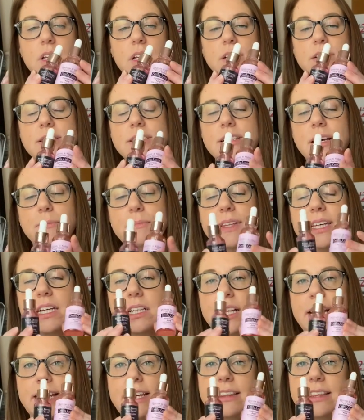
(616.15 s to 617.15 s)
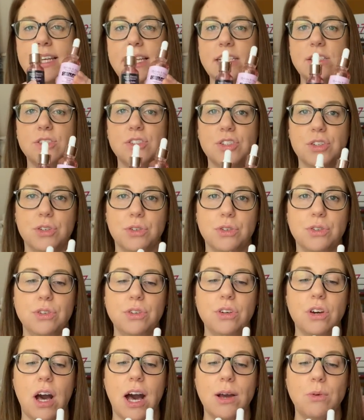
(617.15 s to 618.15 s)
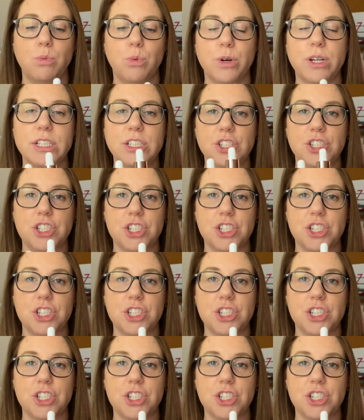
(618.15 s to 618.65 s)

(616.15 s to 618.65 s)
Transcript: something like these two, I wouldn't